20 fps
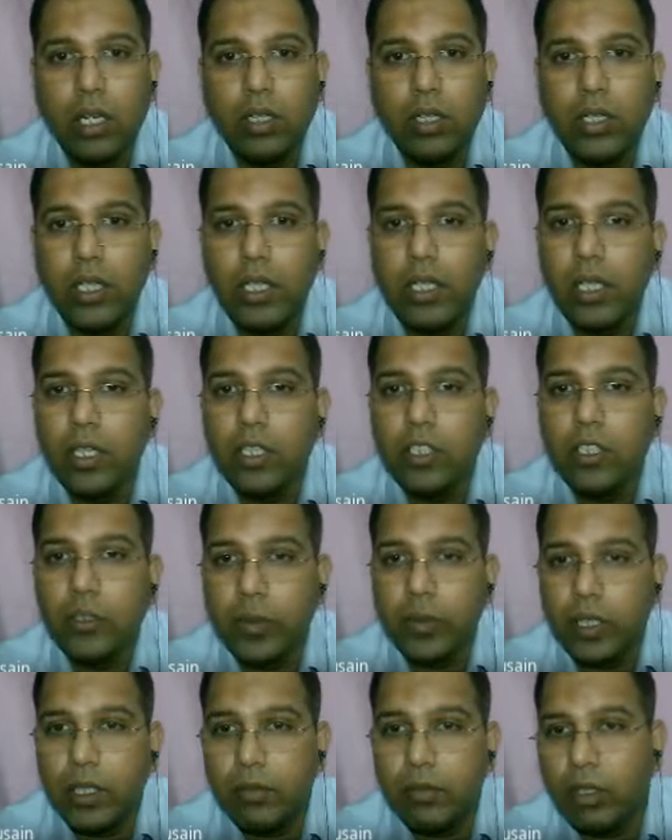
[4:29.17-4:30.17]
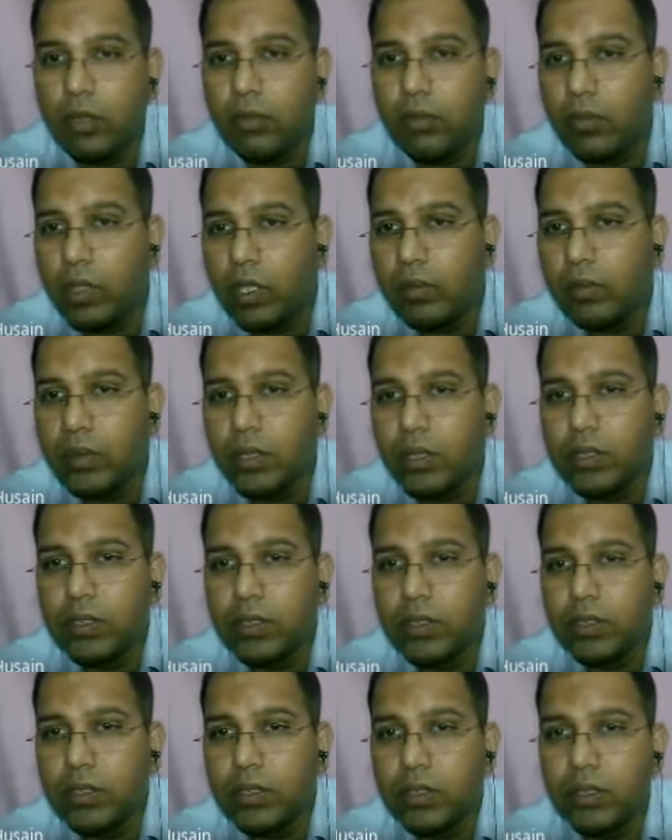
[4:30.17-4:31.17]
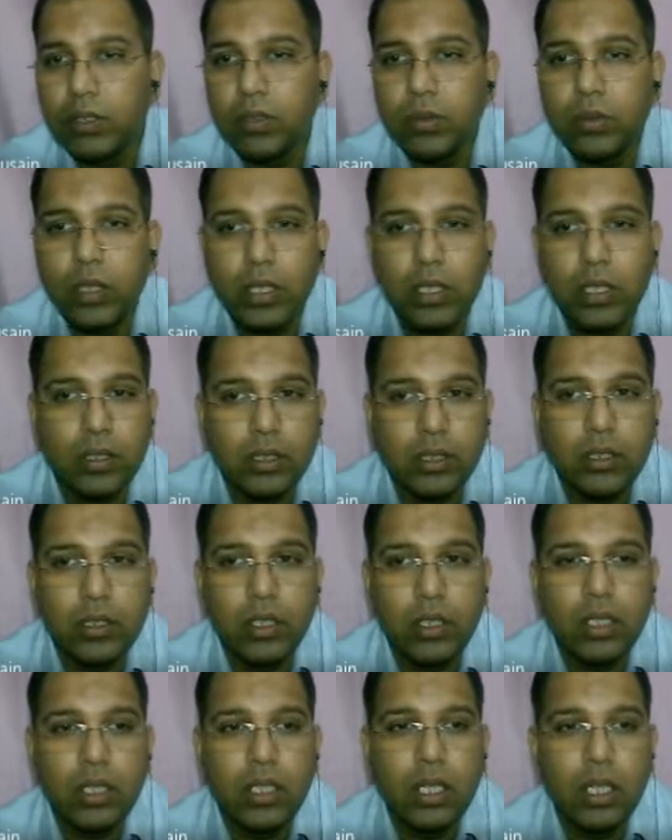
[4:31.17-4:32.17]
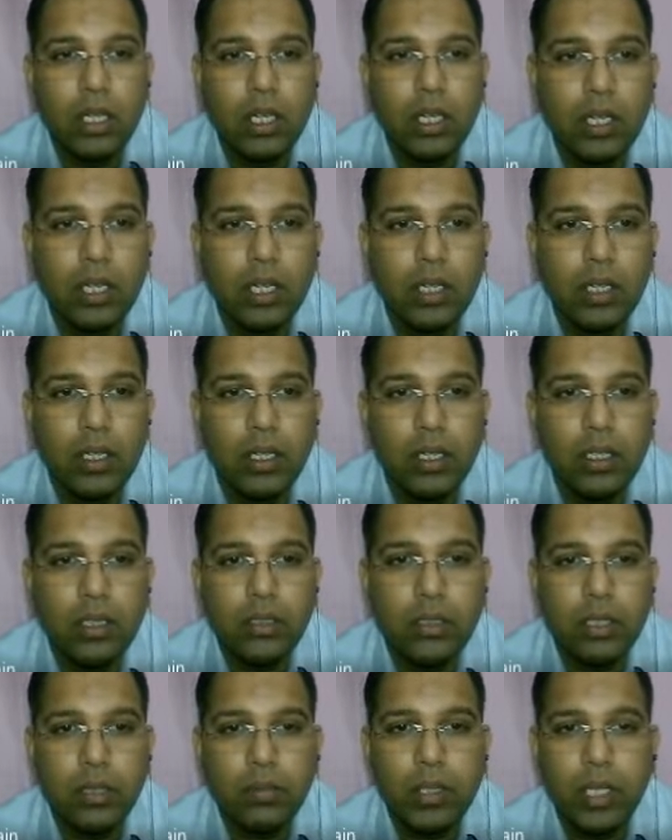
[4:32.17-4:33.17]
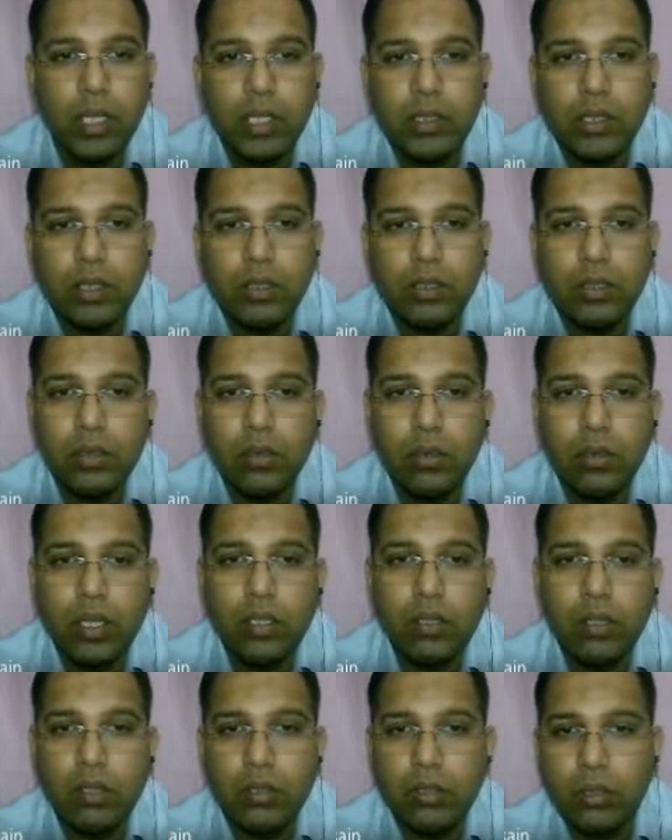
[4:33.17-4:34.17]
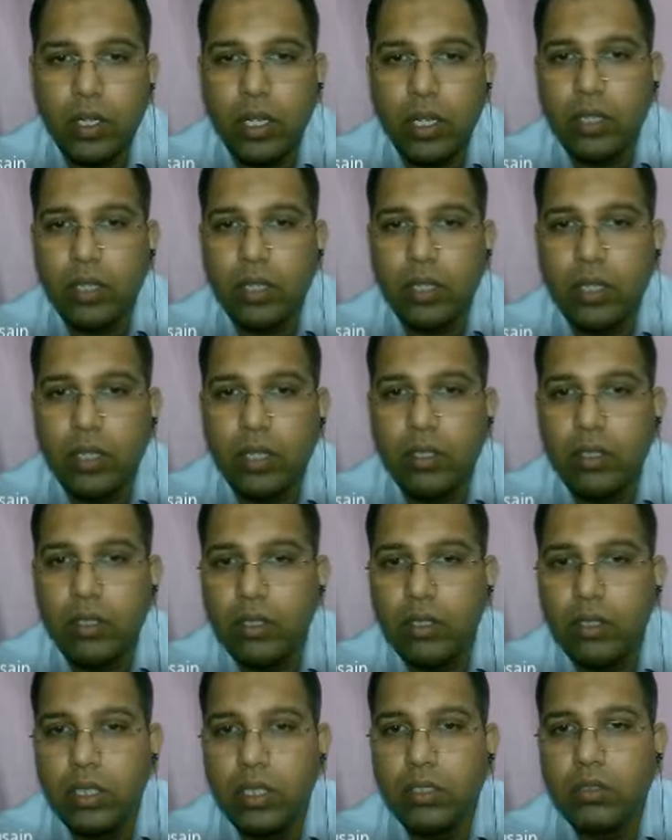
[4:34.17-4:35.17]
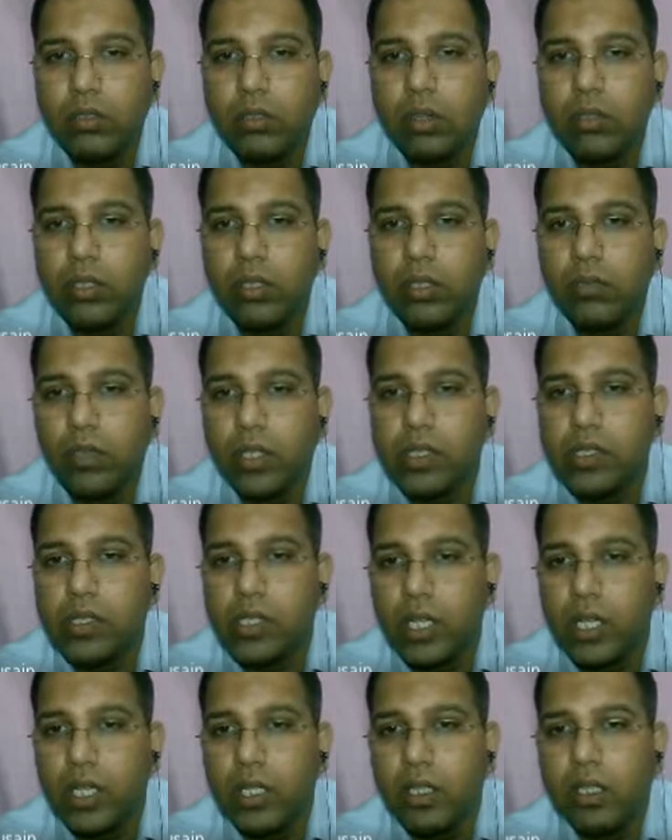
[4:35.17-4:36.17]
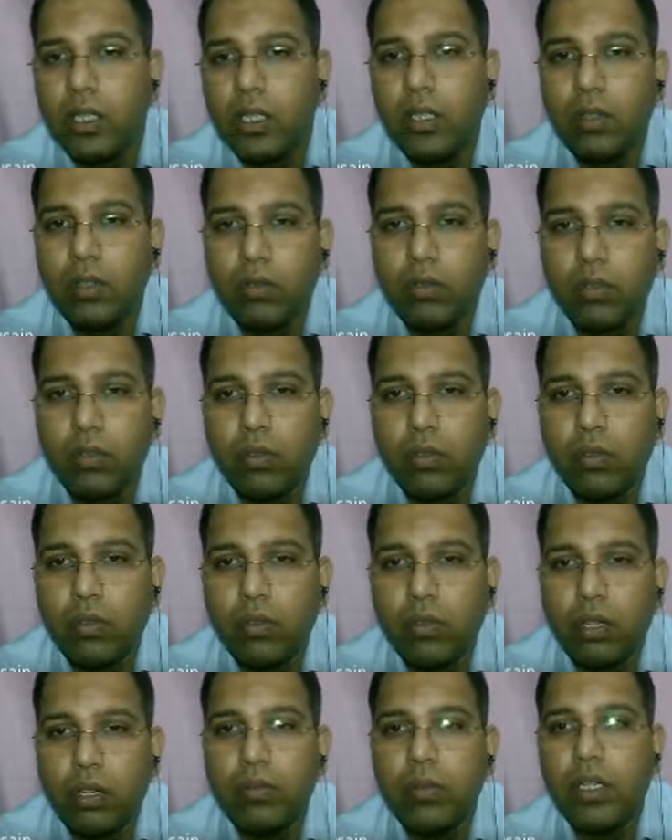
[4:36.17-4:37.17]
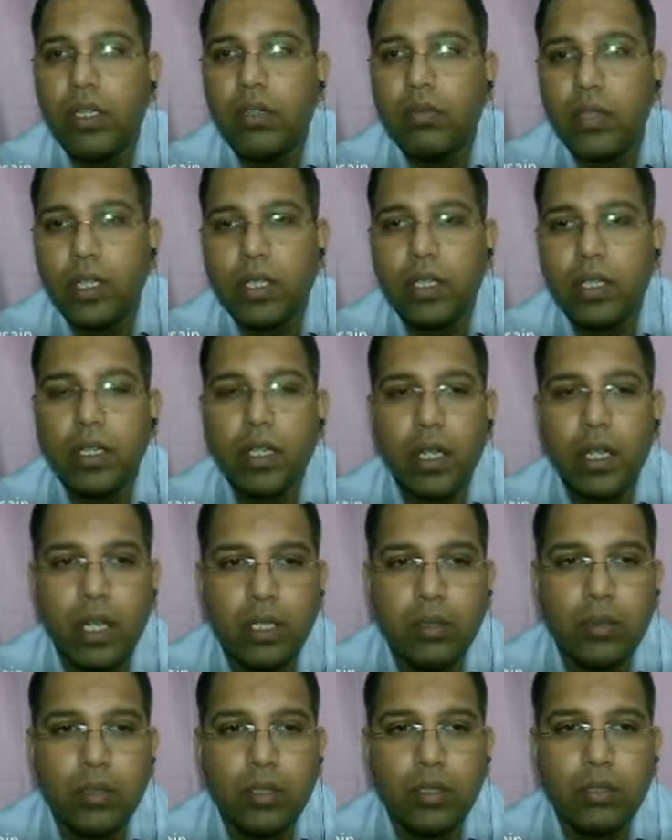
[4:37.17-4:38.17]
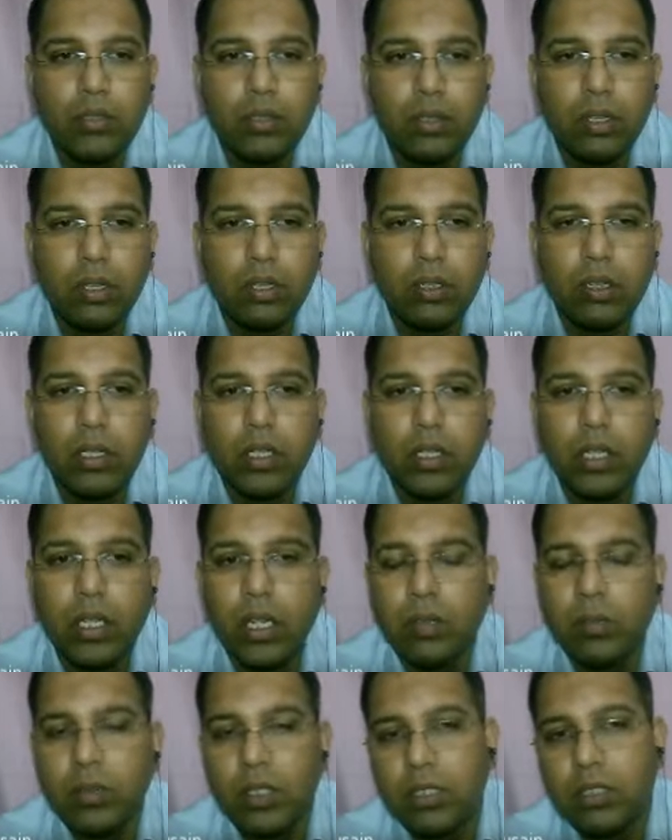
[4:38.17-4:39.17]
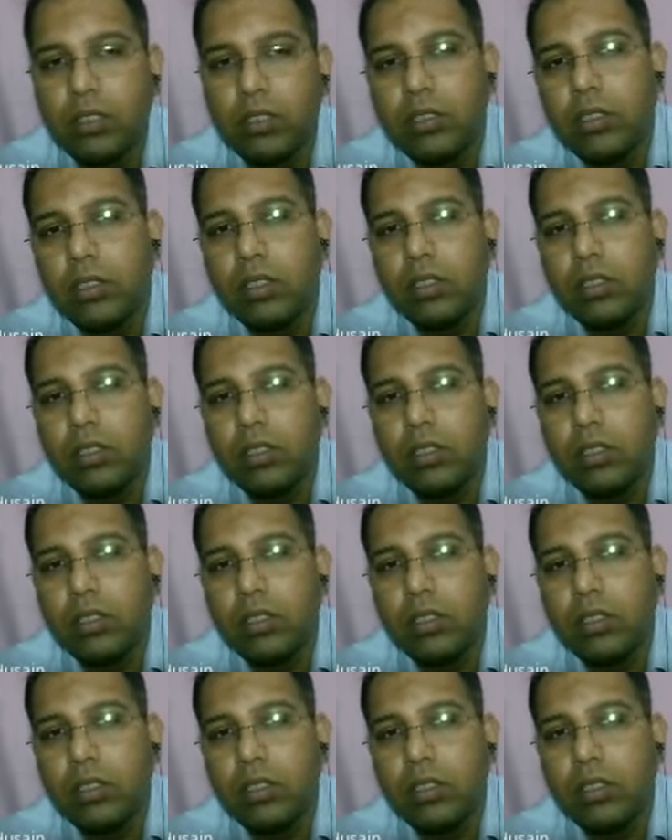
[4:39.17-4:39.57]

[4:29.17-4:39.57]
They can spread from one person to another. In some cases, you can also catch disease-causing fungi from infected animals or contaminated